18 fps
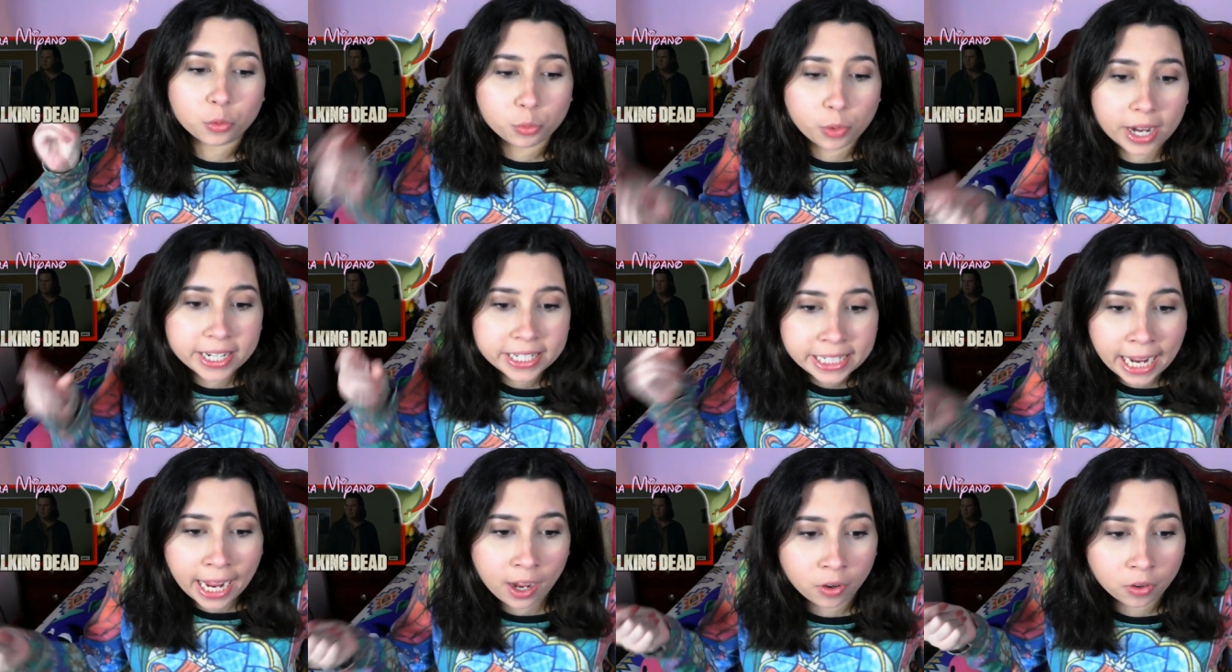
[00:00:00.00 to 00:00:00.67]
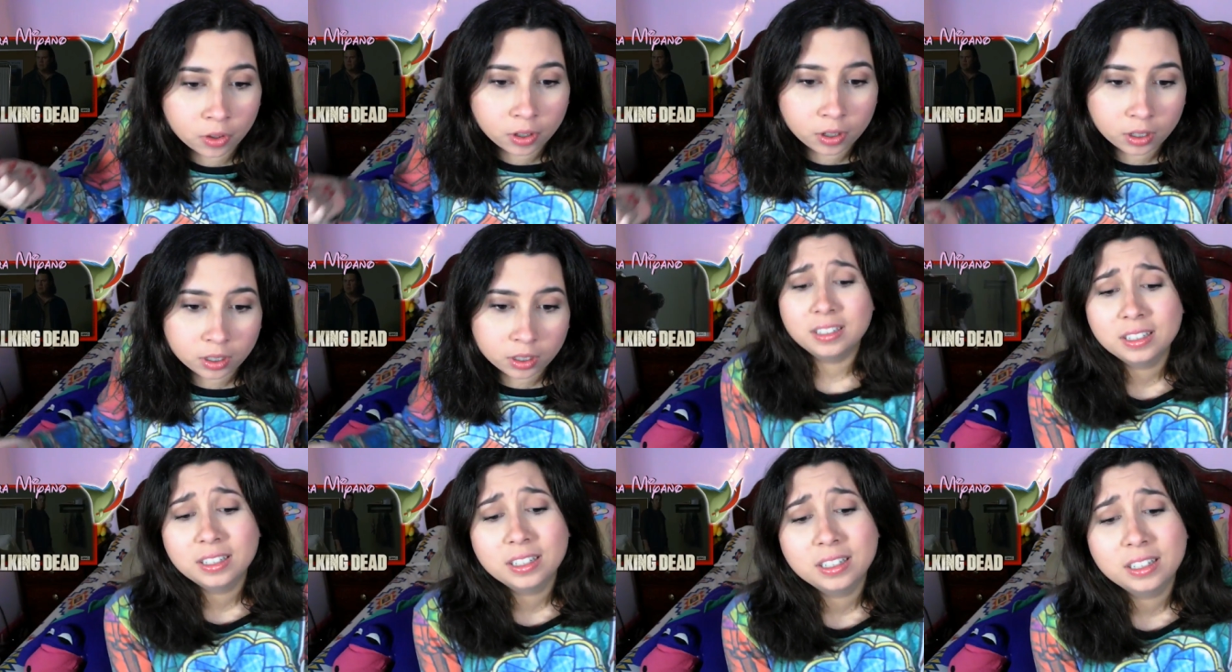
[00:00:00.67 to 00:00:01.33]
Right now.
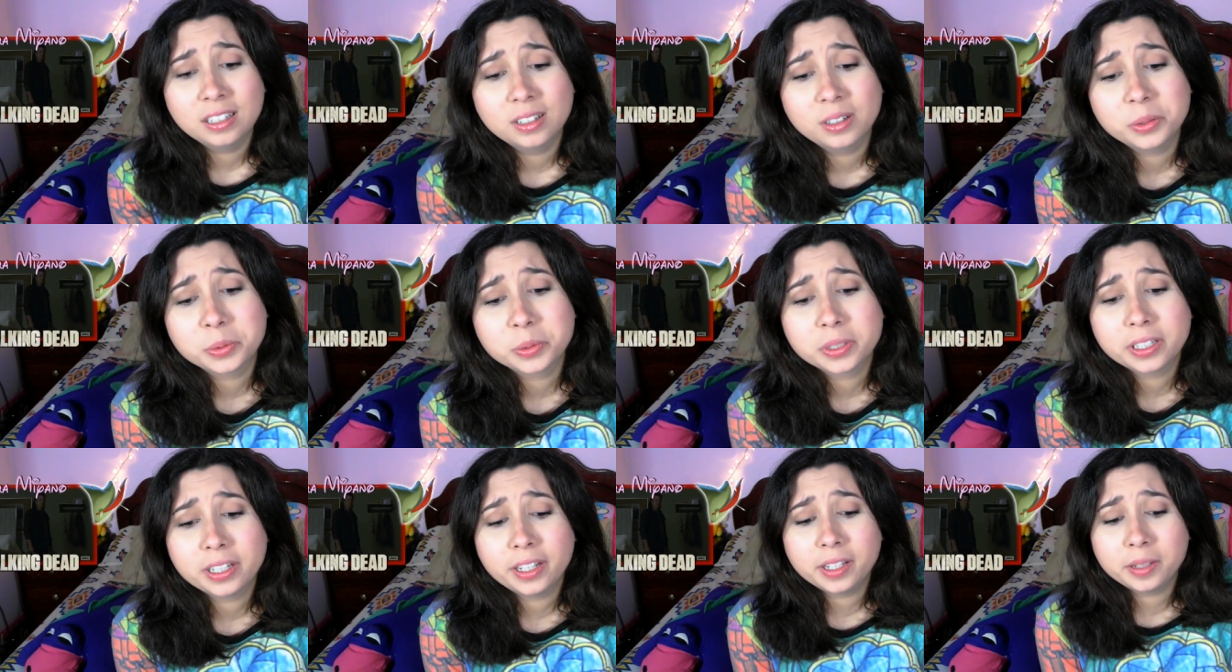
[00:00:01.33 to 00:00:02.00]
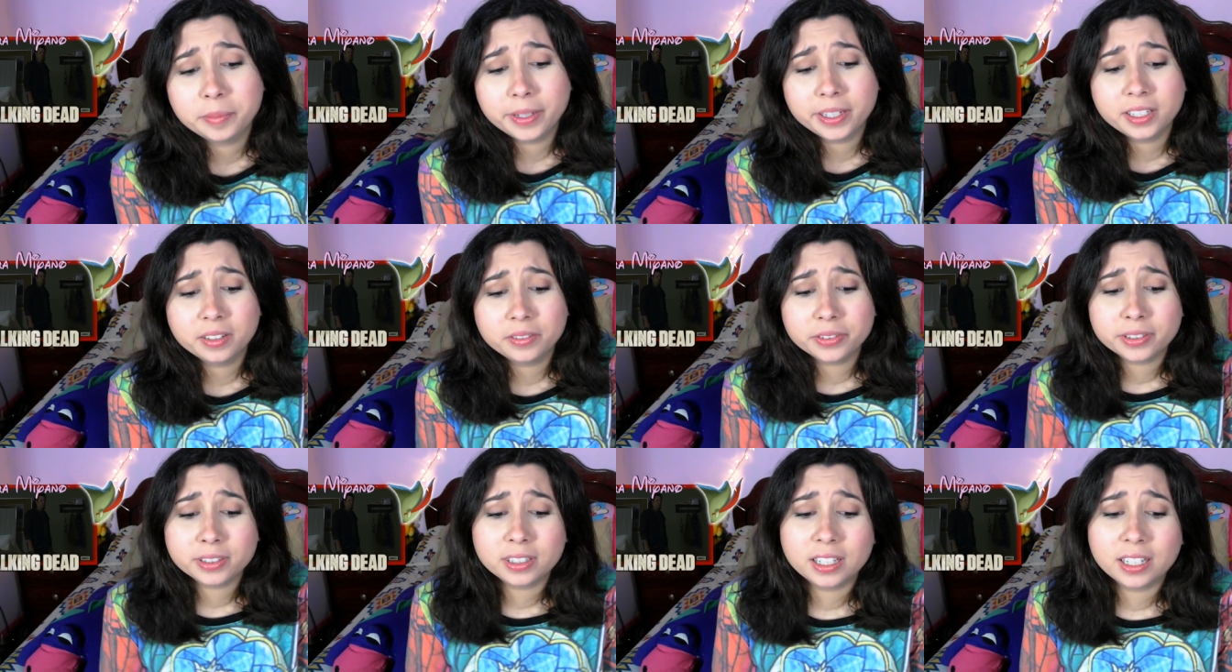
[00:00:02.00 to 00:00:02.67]
Okay, but I
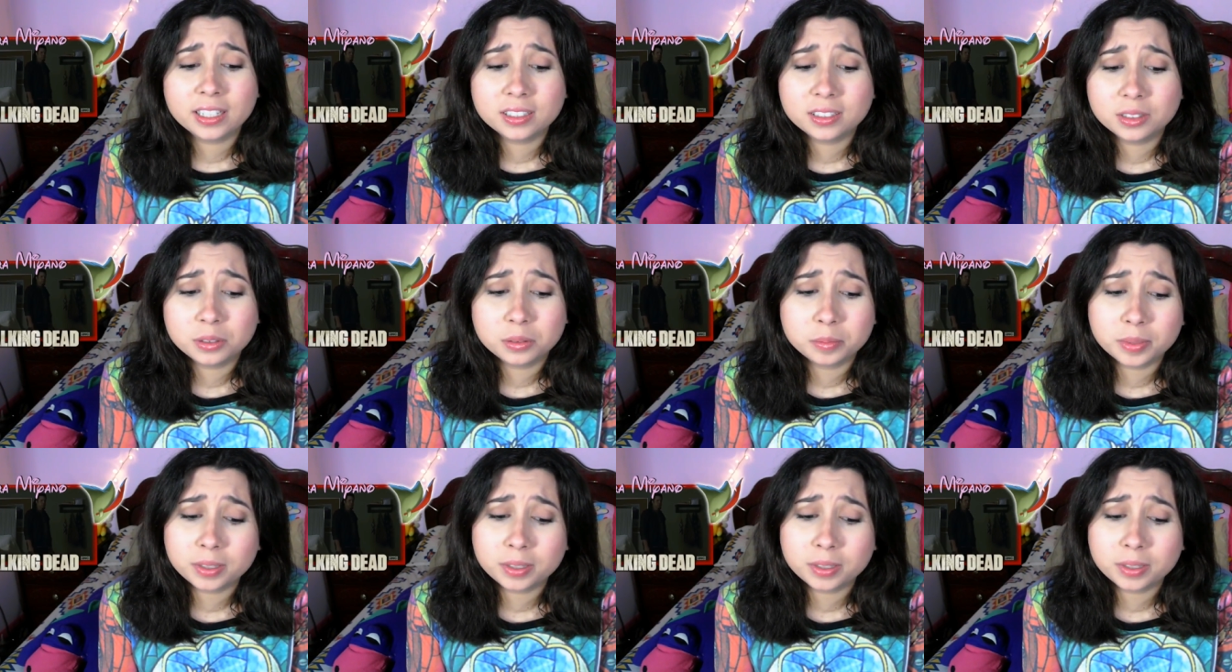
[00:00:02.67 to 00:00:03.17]
never liked you,